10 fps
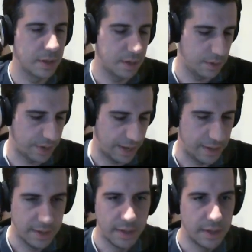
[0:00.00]
Okay,
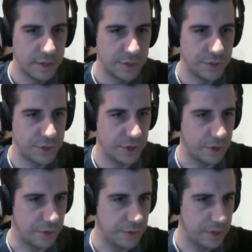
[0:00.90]

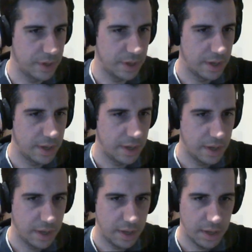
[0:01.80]
so
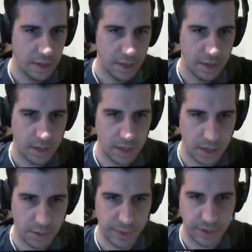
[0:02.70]

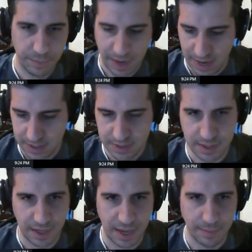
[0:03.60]
here we pass
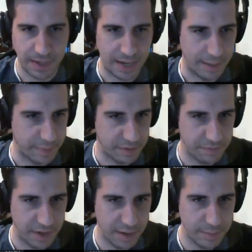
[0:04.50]
the m dynamic
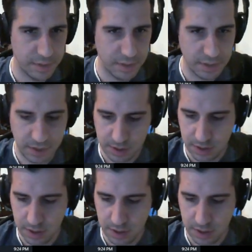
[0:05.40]
variables,